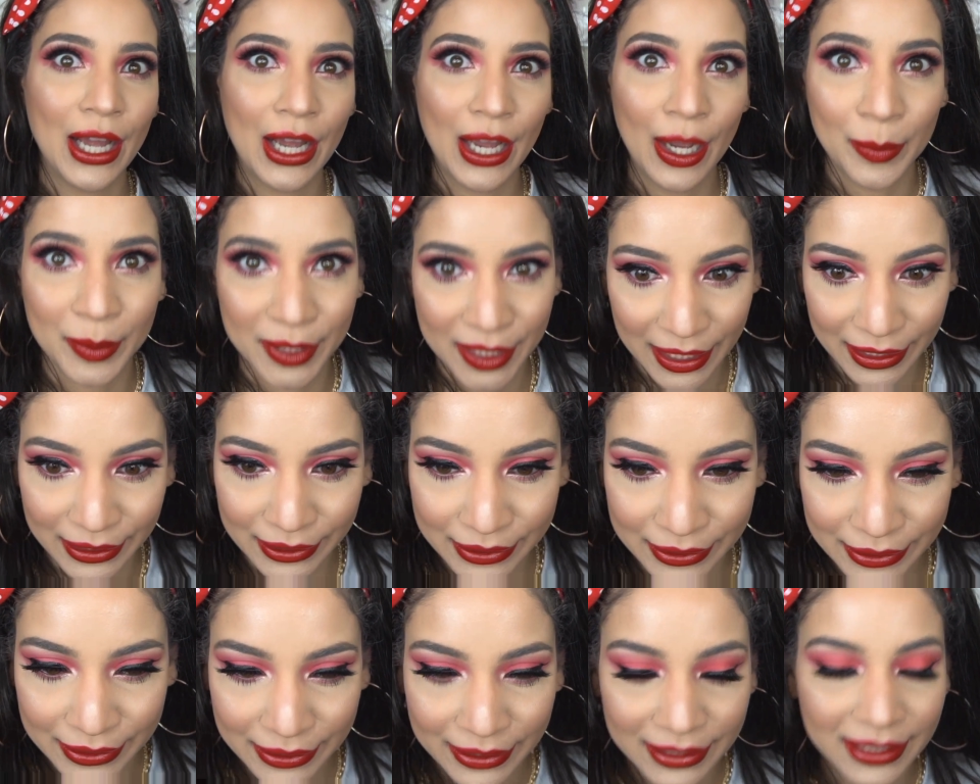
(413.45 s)

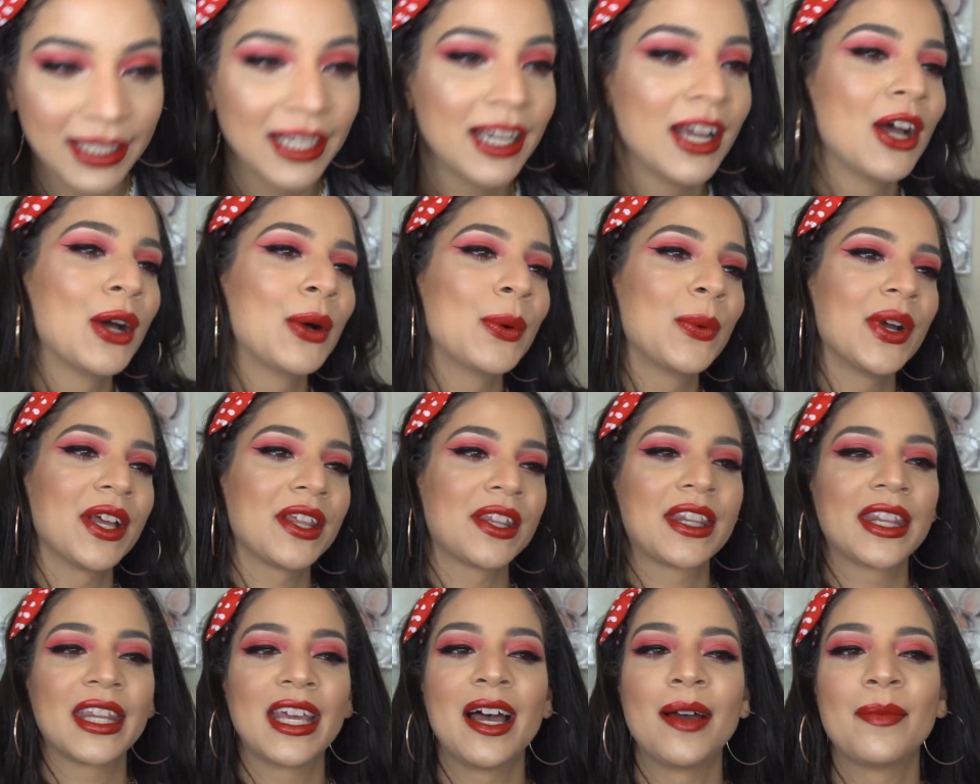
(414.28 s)
obsessed
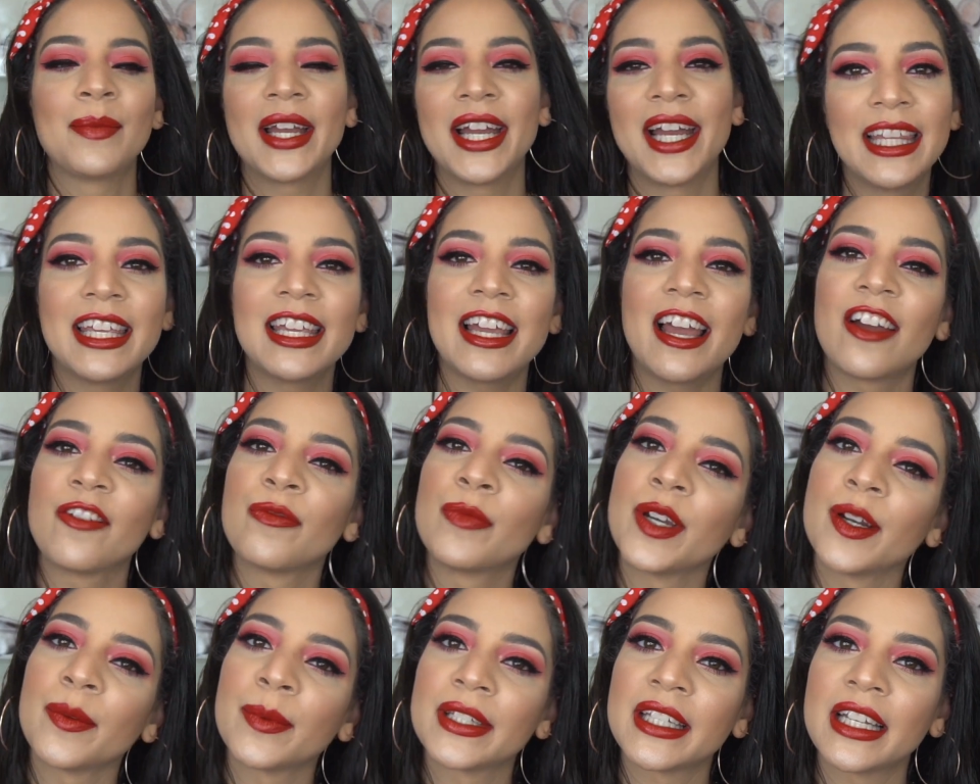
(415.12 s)
with them. And I've
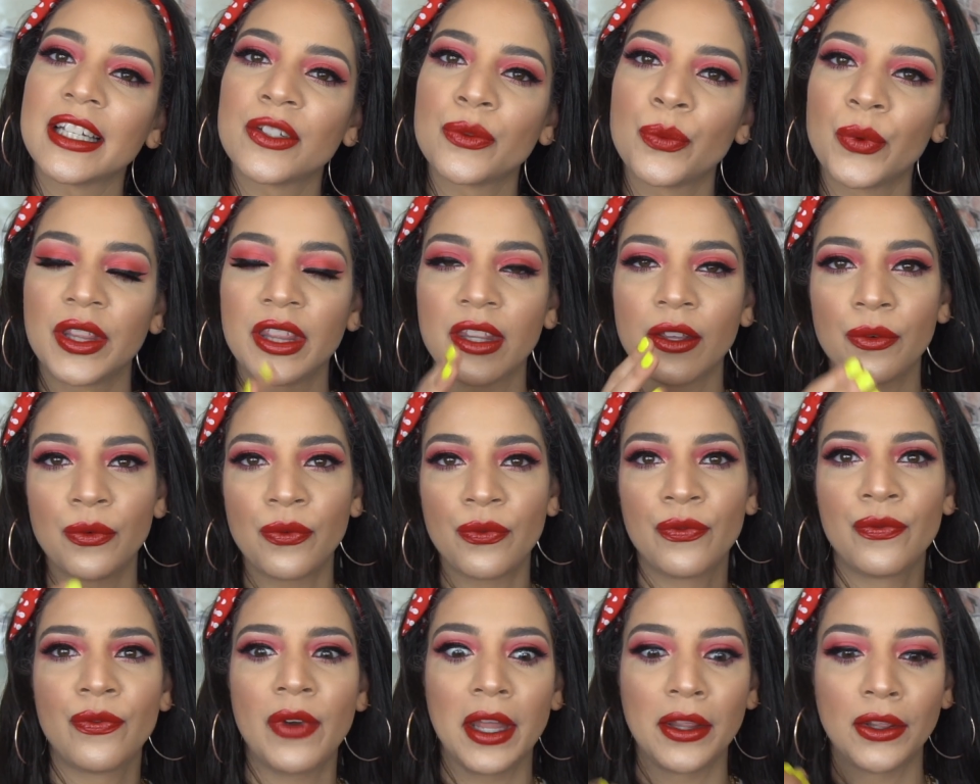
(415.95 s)
been obsessed with the
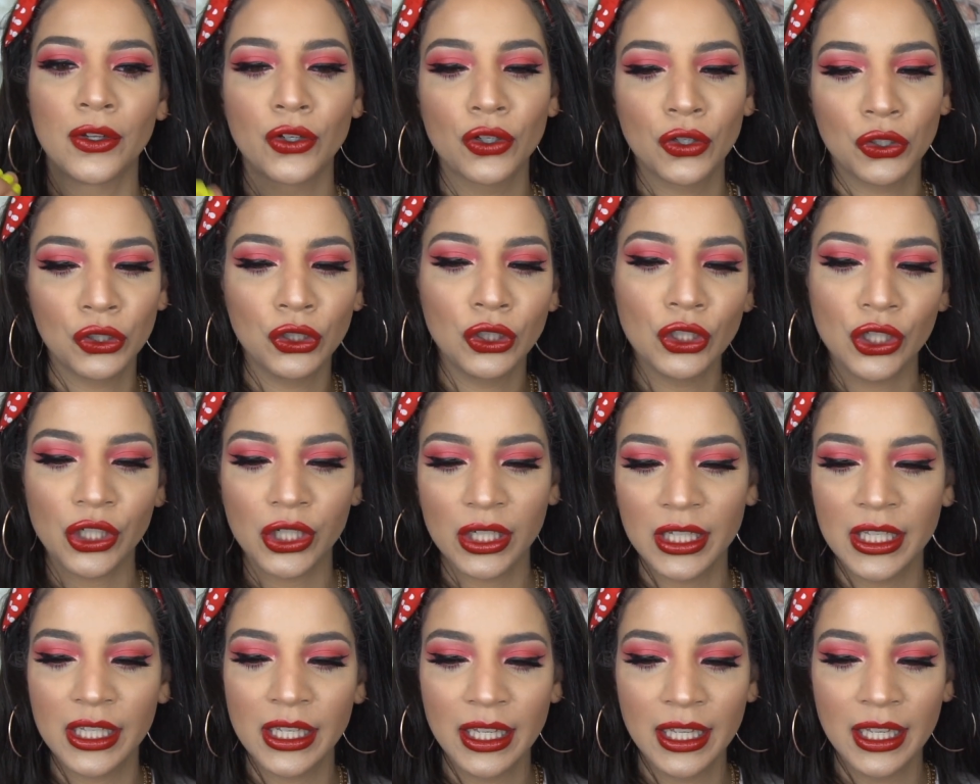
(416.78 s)
feather
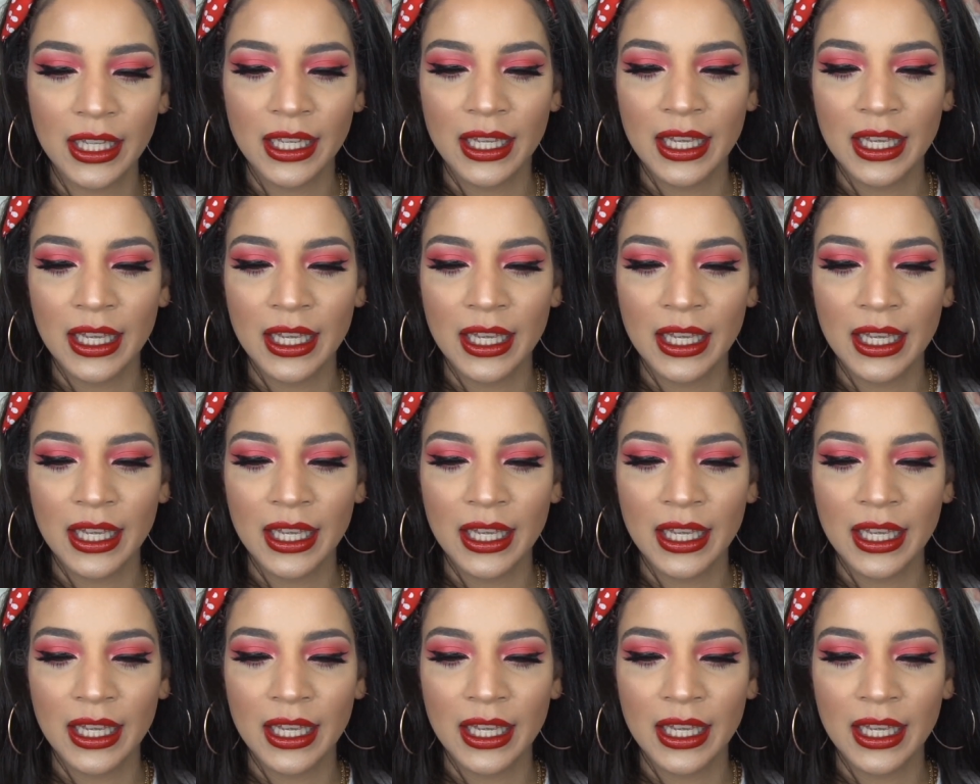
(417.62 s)
look.